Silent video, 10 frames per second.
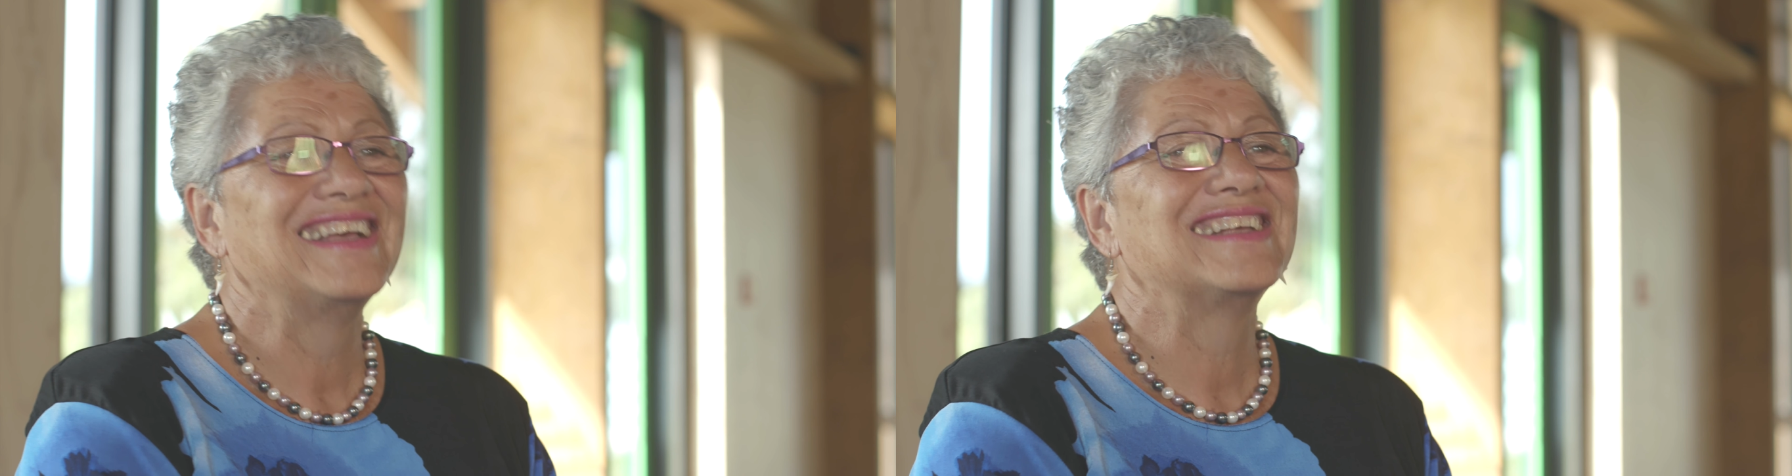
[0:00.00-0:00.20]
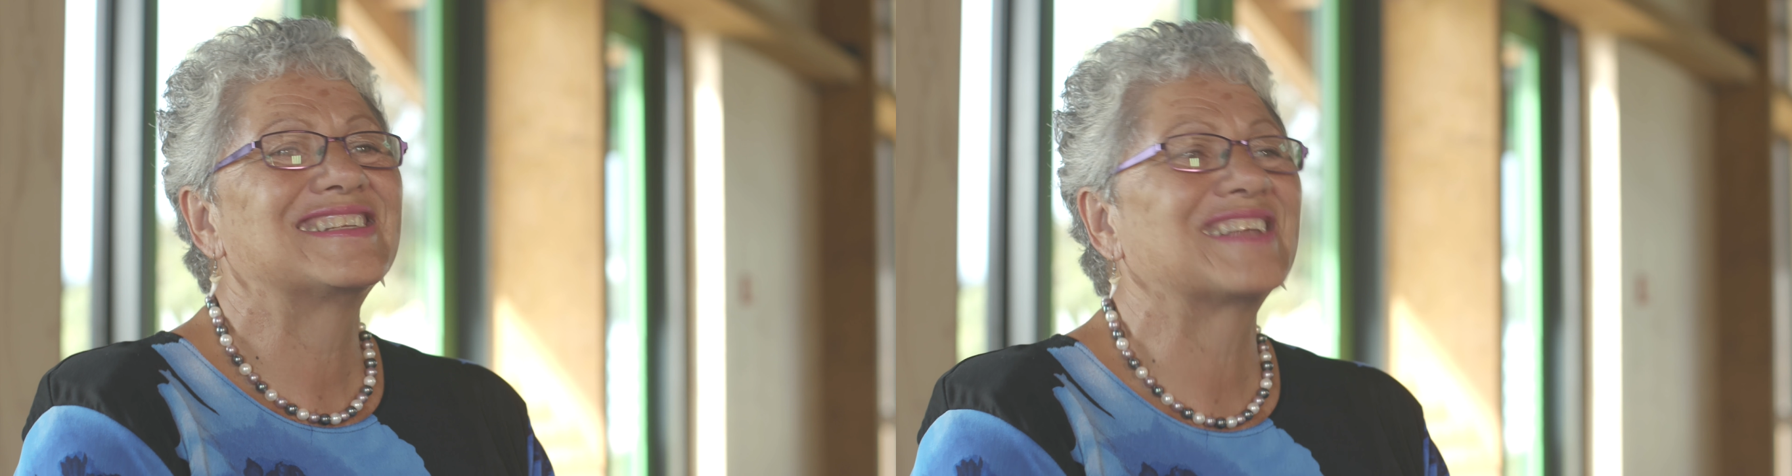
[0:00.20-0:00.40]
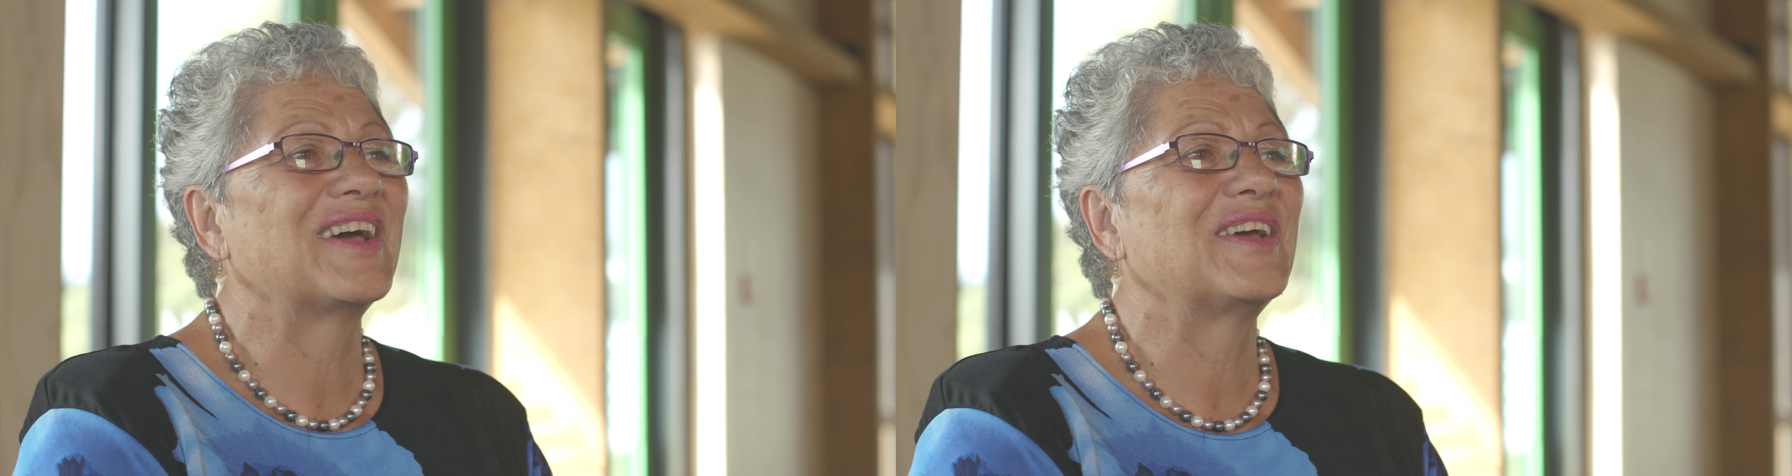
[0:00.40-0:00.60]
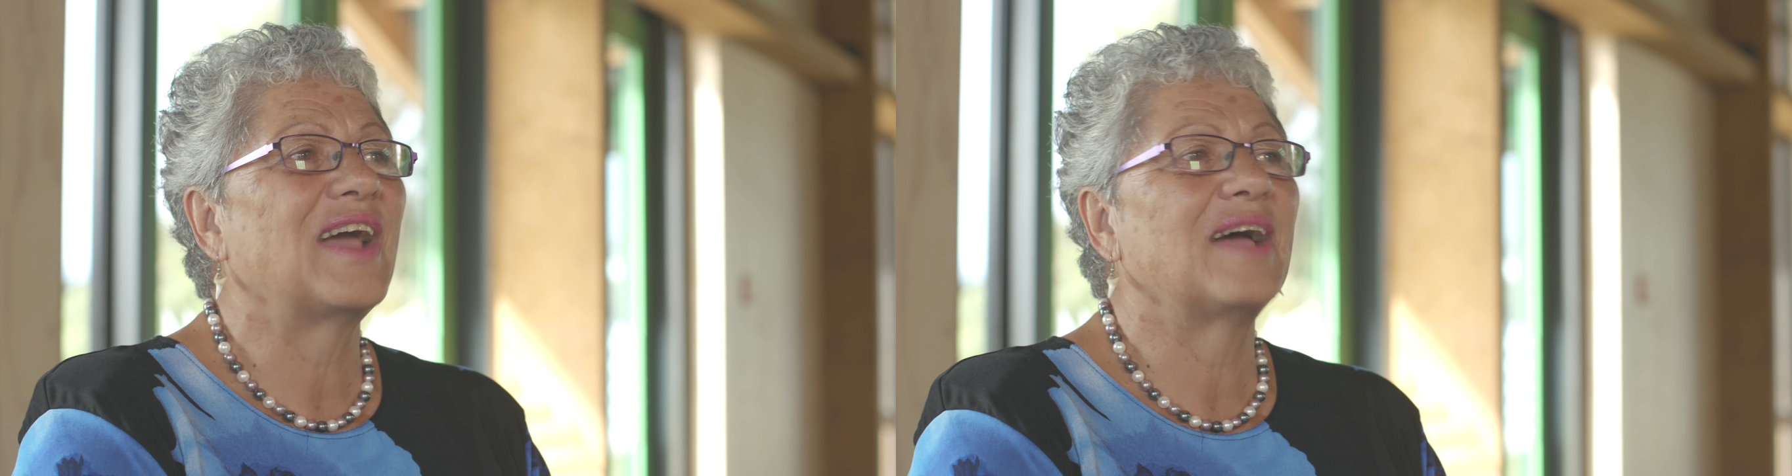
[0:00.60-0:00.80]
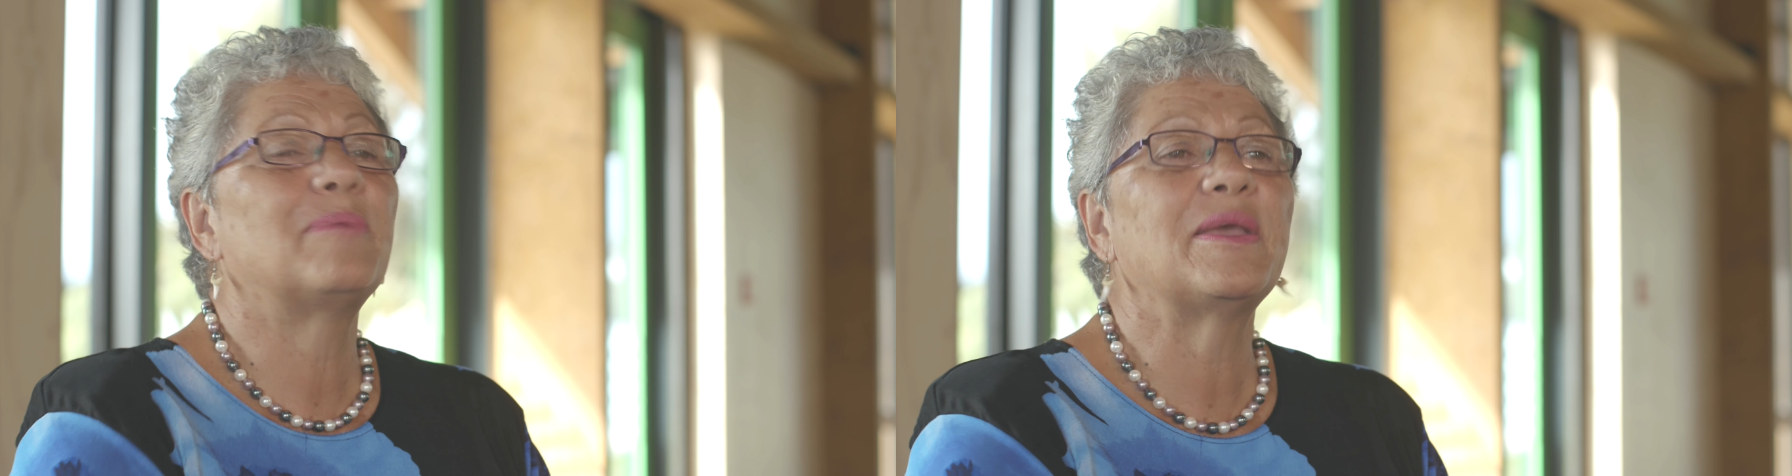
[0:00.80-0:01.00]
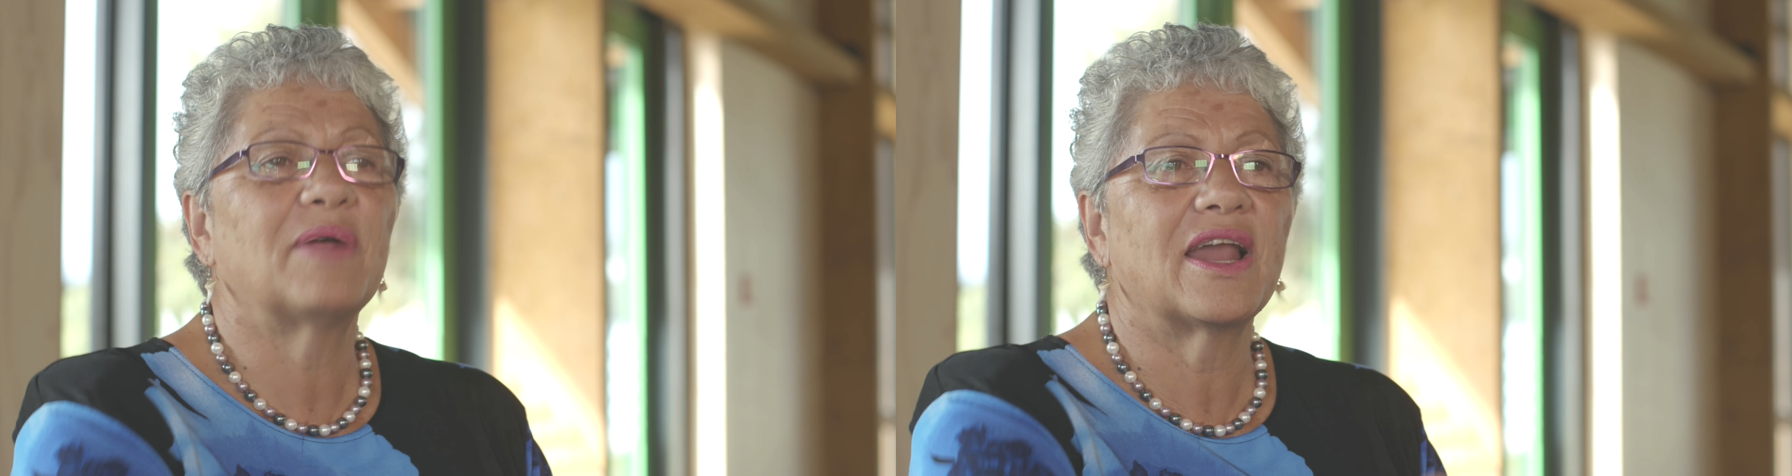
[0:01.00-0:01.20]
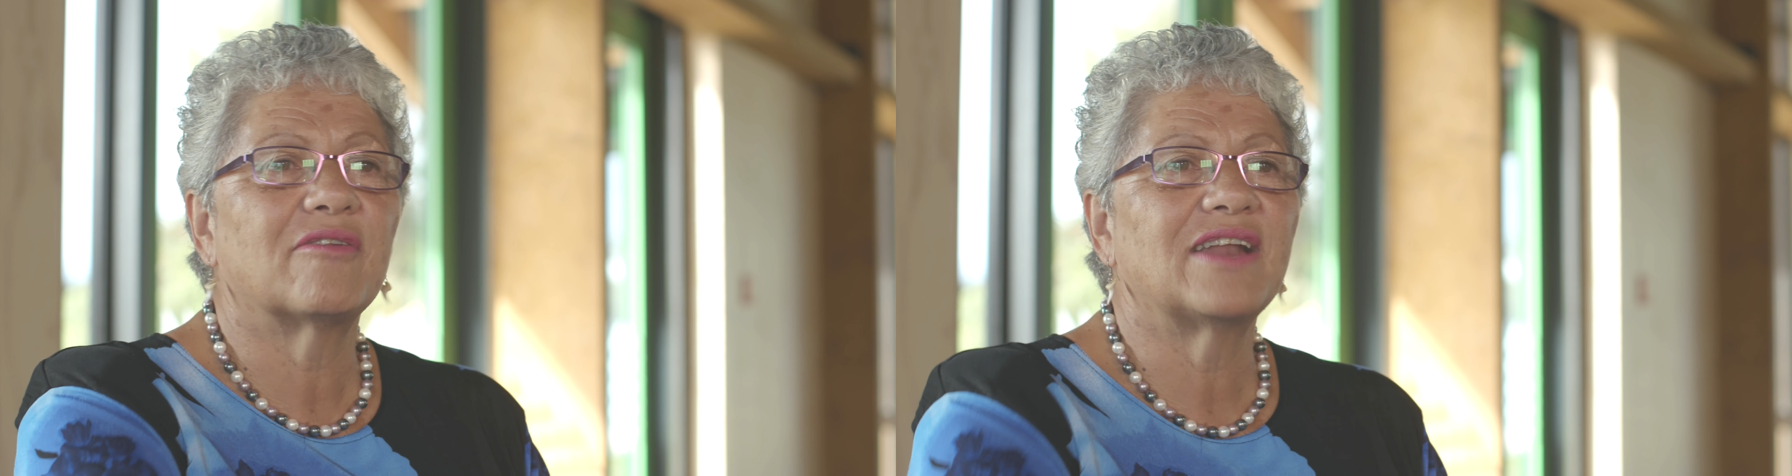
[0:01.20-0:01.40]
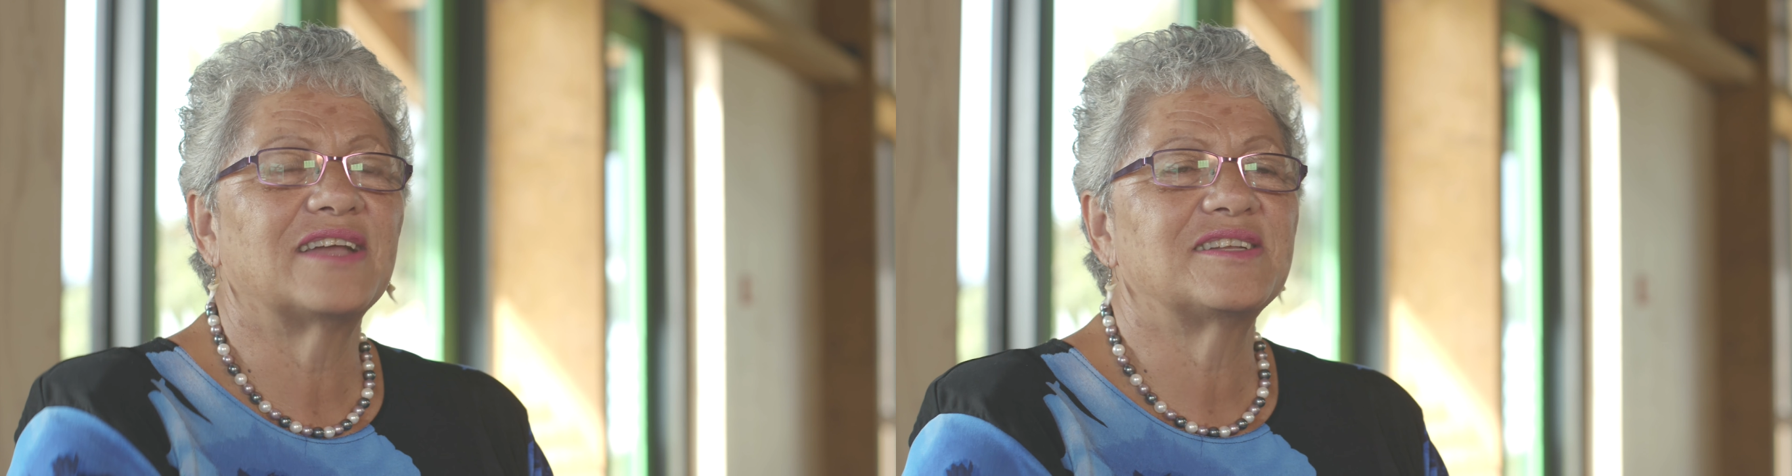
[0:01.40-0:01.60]
So people are
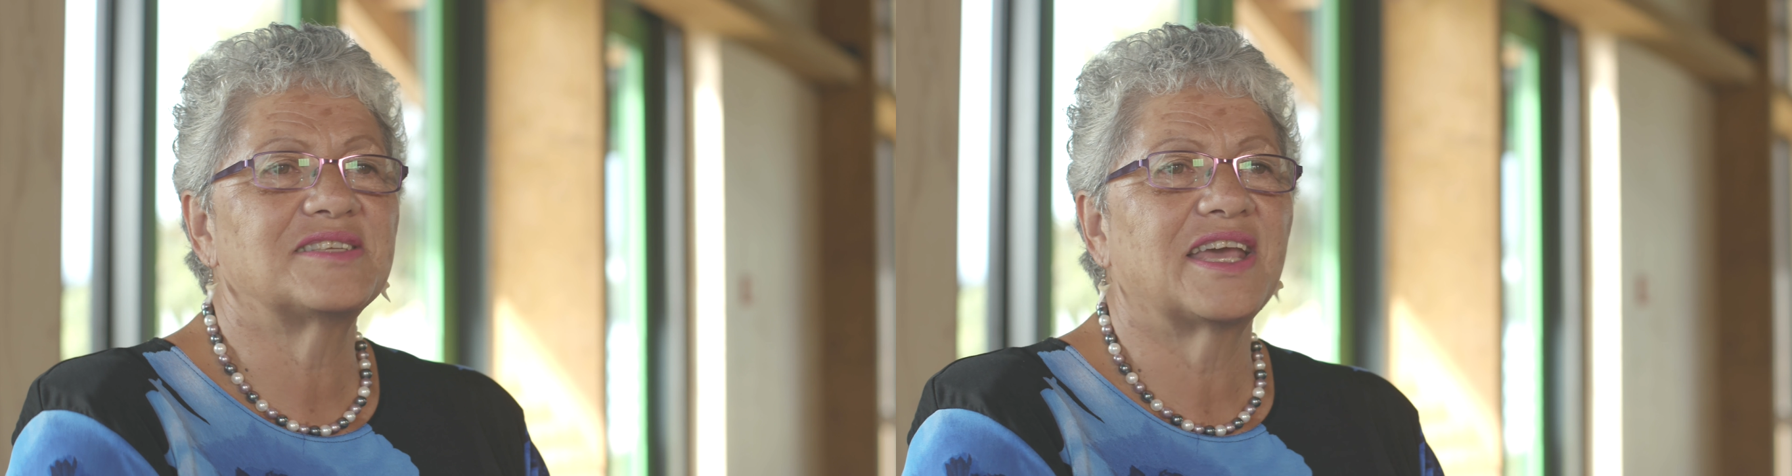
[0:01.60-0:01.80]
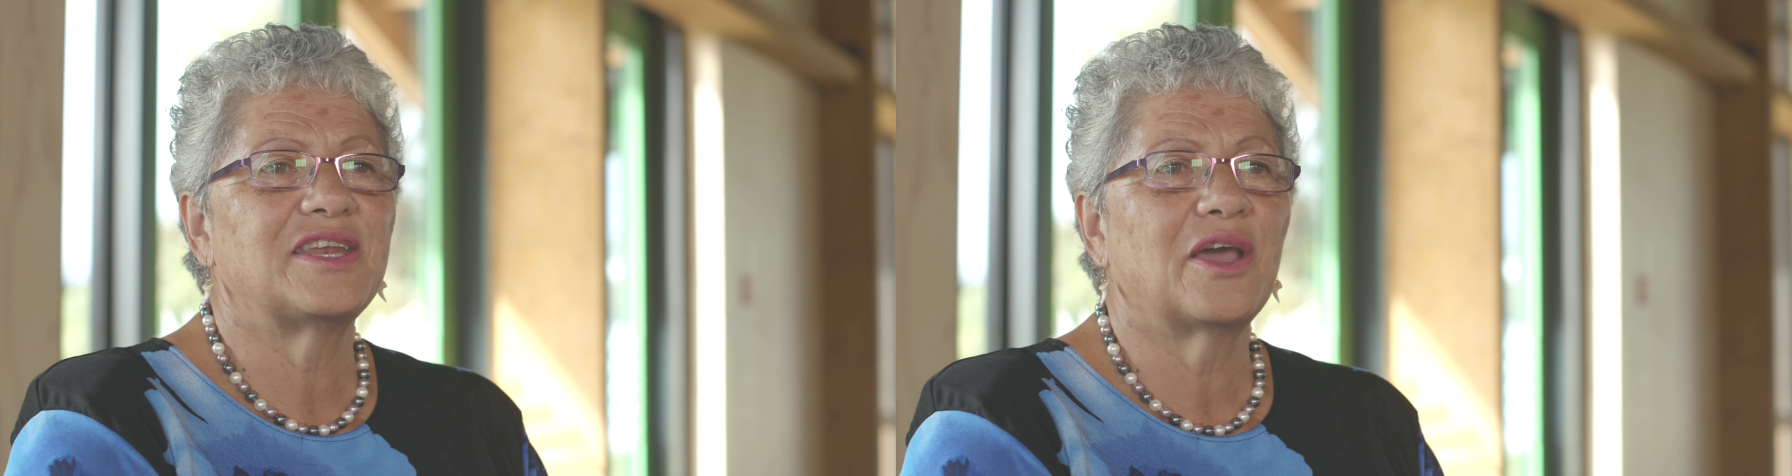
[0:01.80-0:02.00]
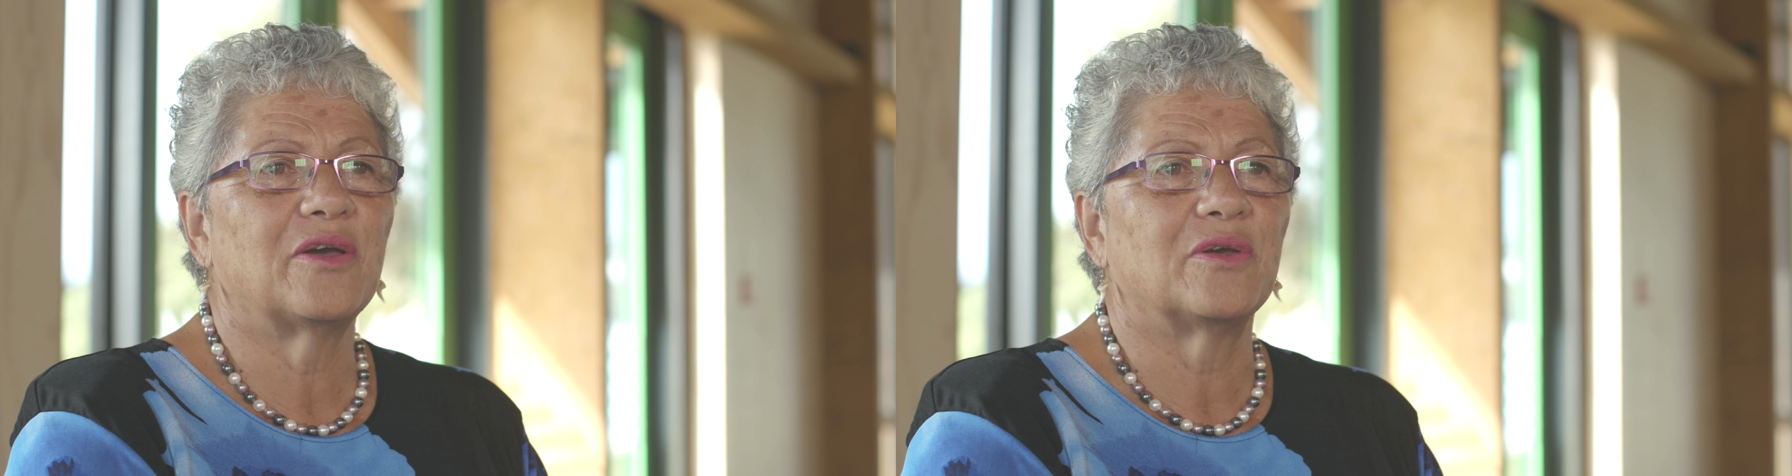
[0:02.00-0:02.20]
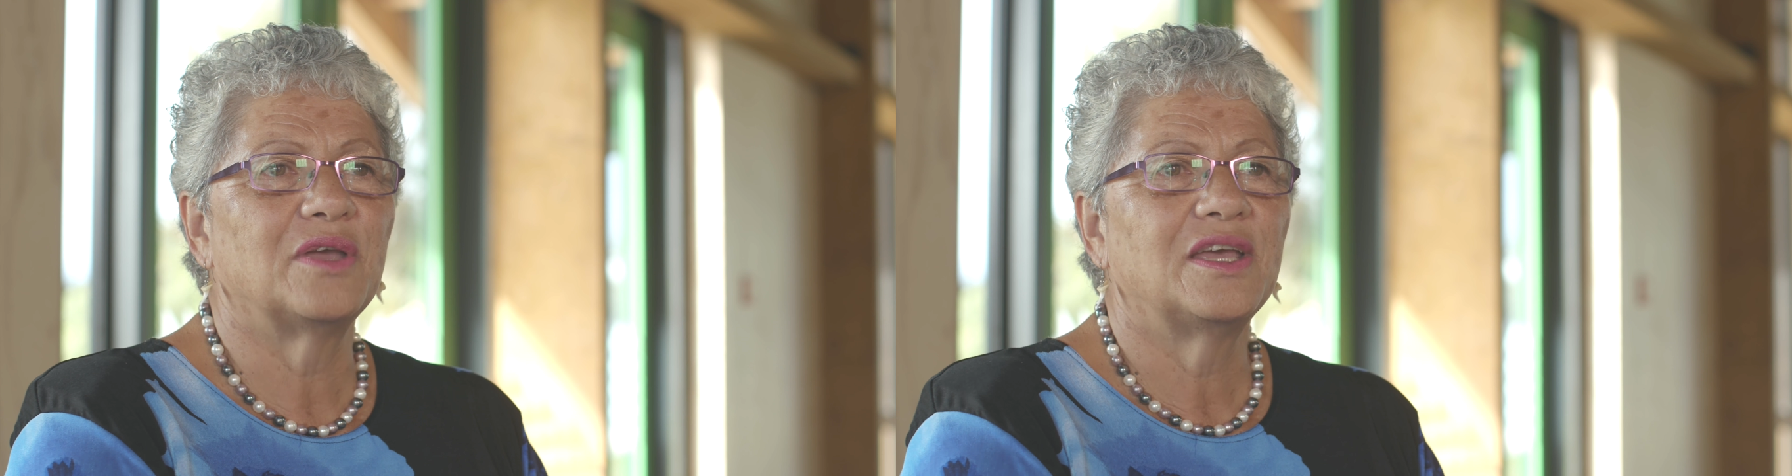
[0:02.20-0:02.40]
allowed to say no.